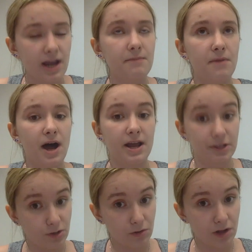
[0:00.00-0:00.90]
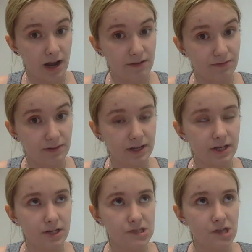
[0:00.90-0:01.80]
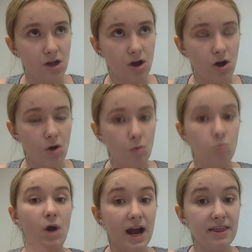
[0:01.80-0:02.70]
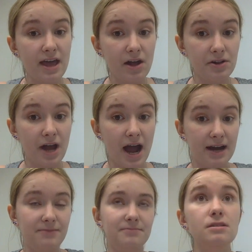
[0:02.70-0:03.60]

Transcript: in my adult life. So why the hell not?